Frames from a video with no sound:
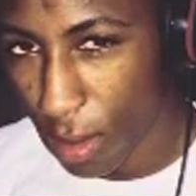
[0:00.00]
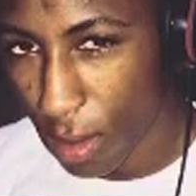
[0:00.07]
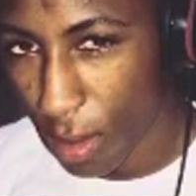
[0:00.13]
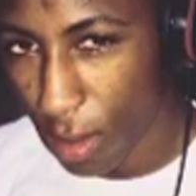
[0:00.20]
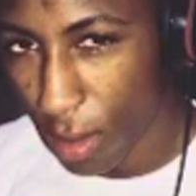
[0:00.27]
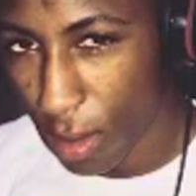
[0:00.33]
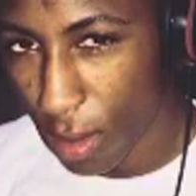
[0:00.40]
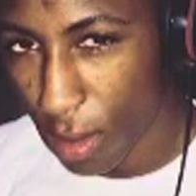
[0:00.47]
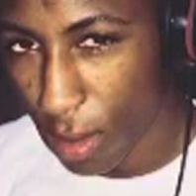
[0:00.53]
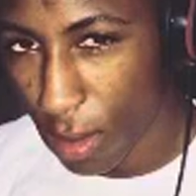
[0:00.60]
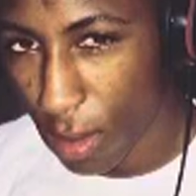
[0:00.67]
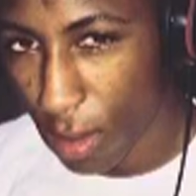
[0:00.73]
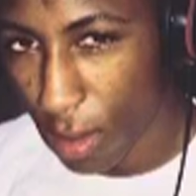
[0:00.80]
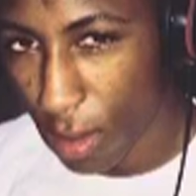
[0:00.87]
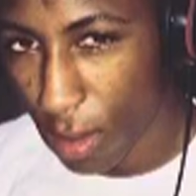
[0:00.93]

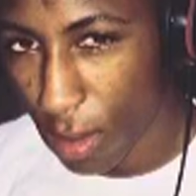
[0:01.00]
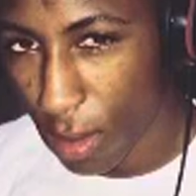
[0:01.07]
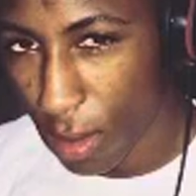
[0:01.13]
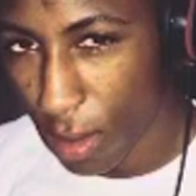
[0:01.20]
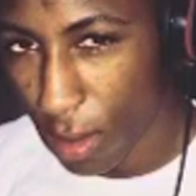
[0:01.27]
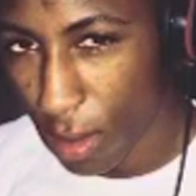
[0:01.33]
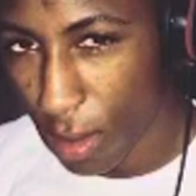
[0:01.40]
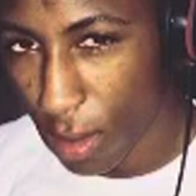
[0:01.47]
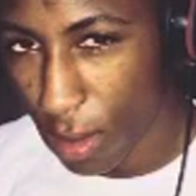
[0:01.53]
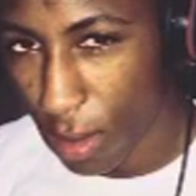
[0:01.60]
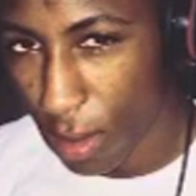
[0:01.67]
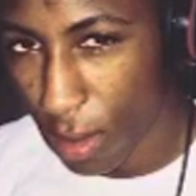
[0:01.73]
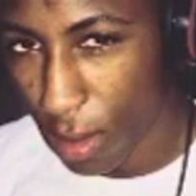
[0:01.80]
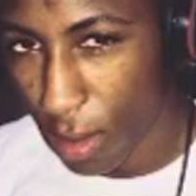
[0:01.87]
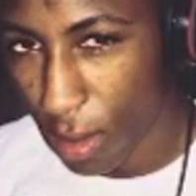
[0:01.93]

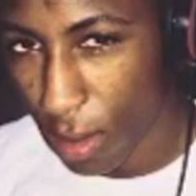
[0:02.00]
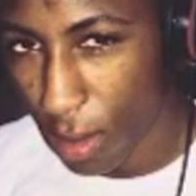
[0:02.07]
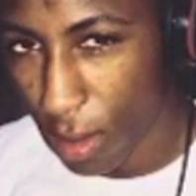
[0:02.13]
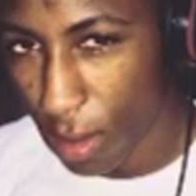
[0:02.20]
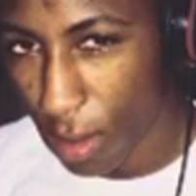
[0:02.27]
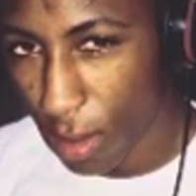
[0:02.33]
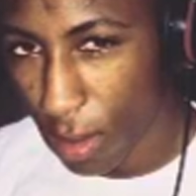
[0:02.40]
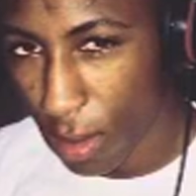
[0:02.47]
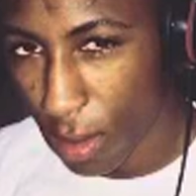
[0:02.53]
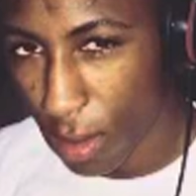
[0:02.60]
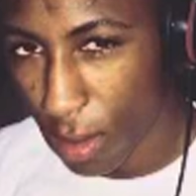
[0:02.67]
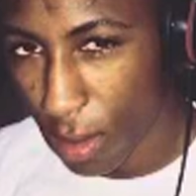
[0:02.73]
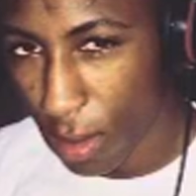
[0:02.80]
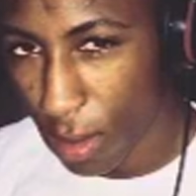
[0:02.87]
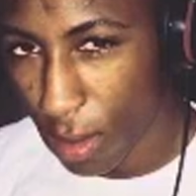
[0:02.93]
[no speech]